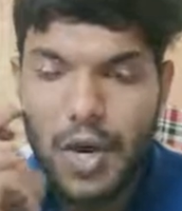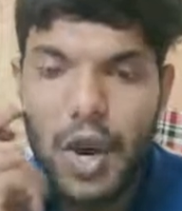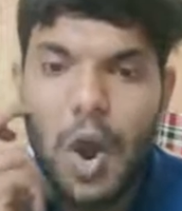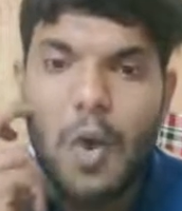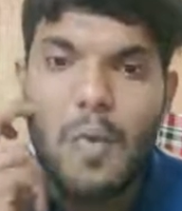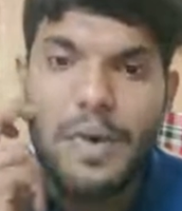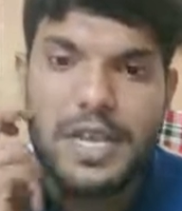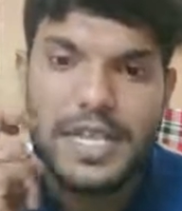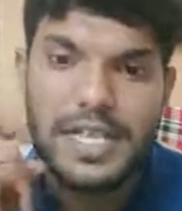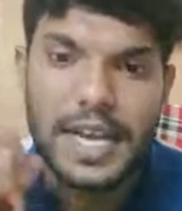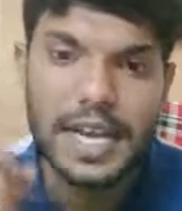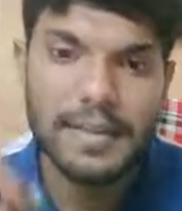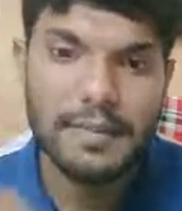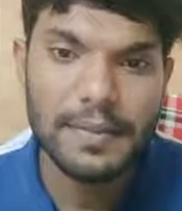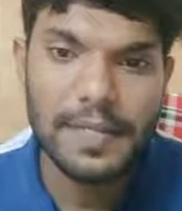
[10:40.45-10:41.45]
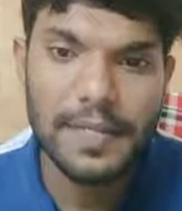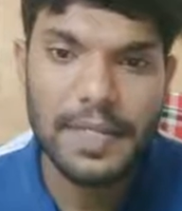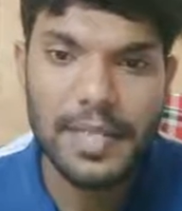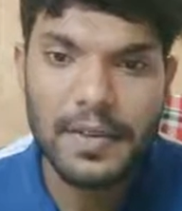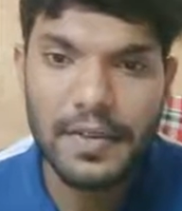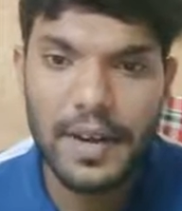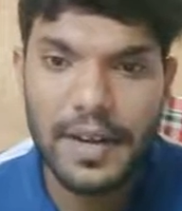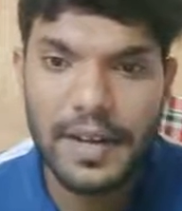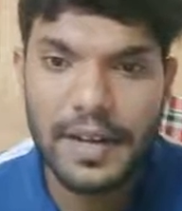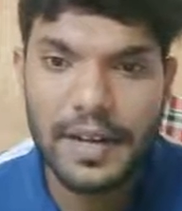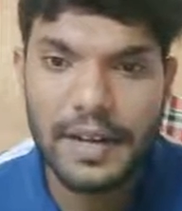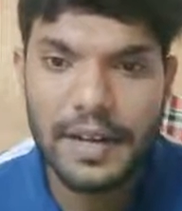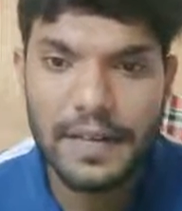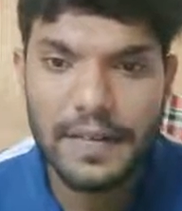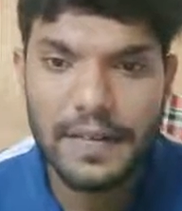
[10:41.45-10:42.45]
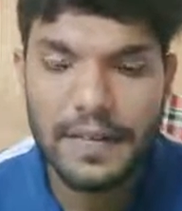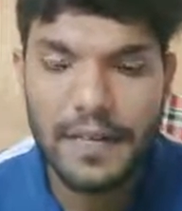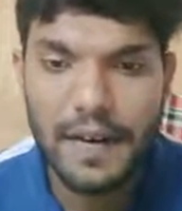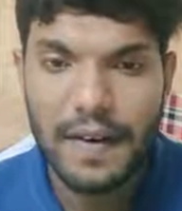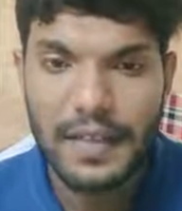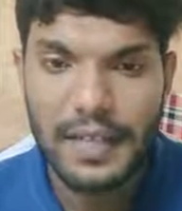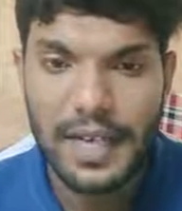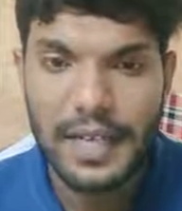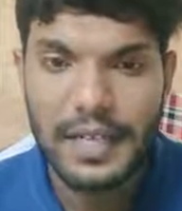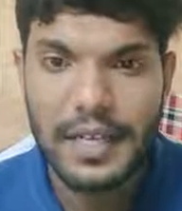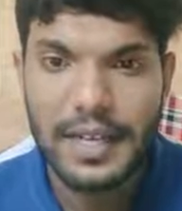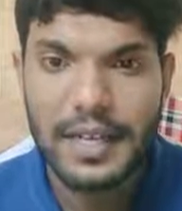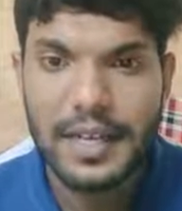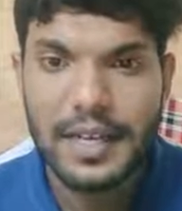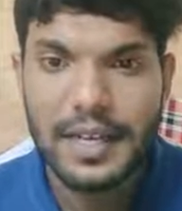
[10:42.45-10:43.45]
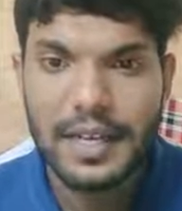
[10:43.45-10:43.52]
or how much time required for that.